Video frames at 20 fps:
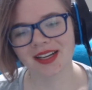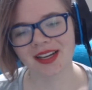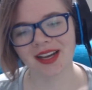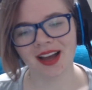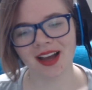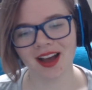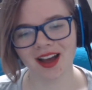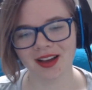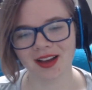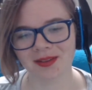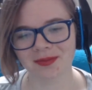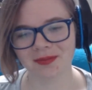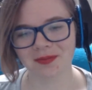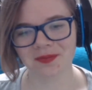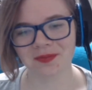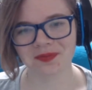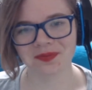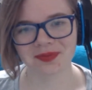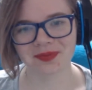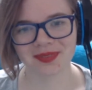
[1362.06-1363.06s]

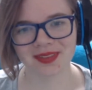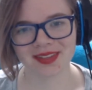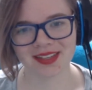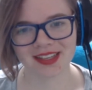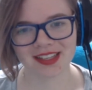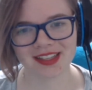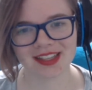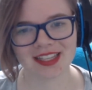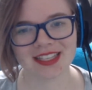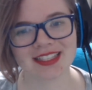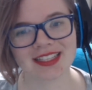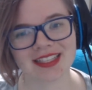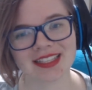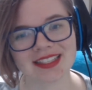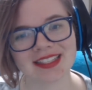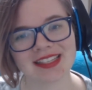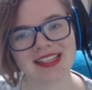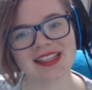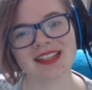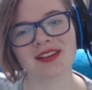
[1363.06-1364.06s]
Um, the
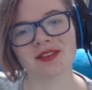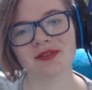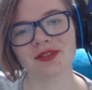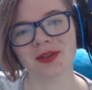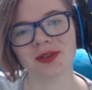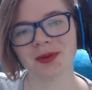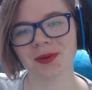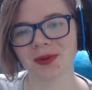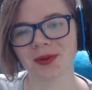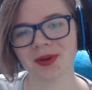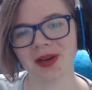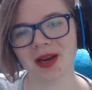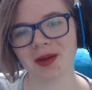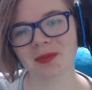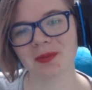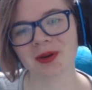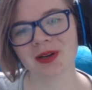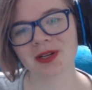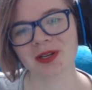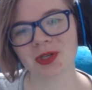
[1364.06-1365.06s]
sixteen of you, I'm
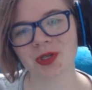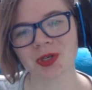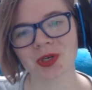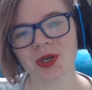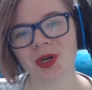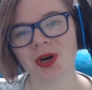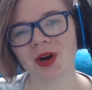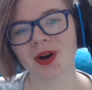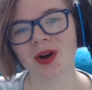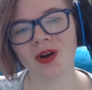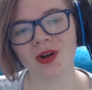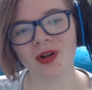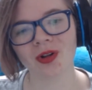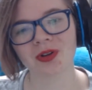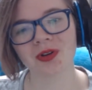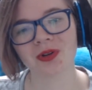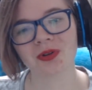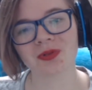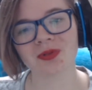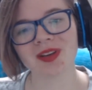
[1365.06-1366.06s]
pretty sure, are all
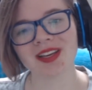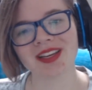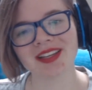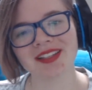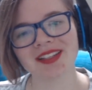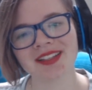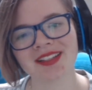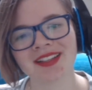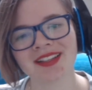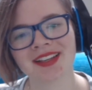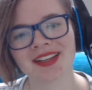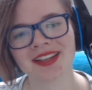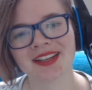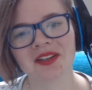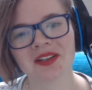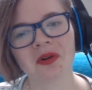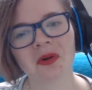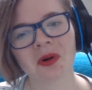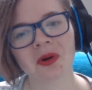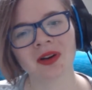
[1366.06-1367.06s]
Korean
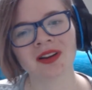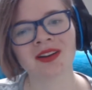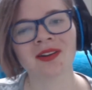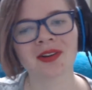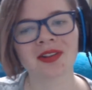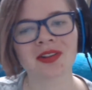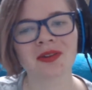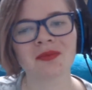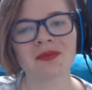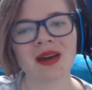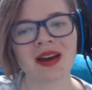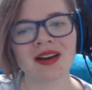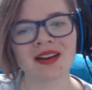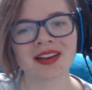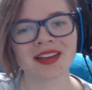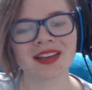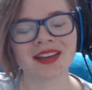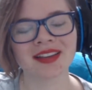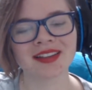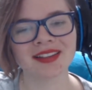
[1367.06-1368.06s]
or North
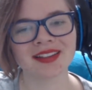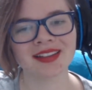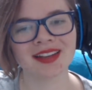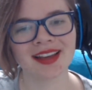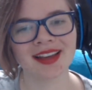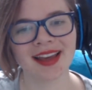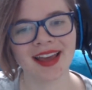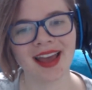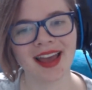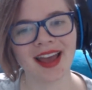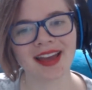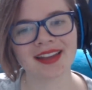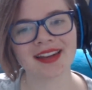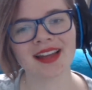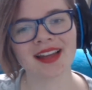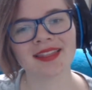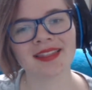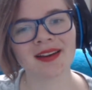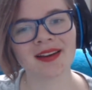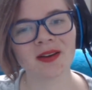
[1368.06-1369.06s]
American, and I
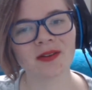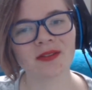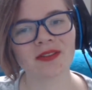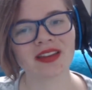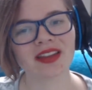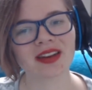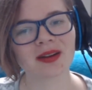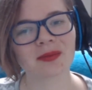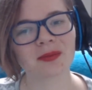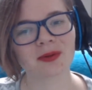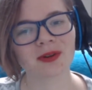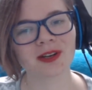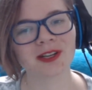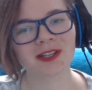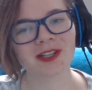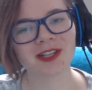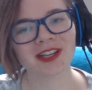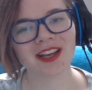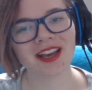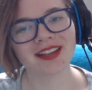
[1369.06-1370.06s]
love and
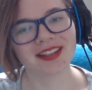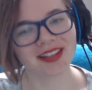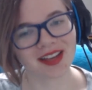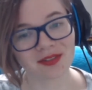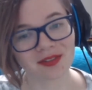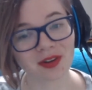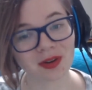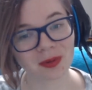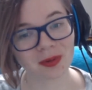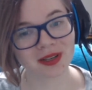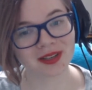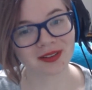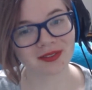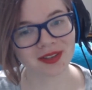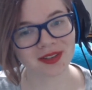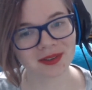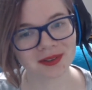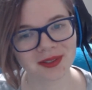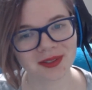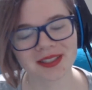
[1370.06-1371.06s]
appreciate every one of
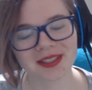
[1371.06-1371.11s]
you.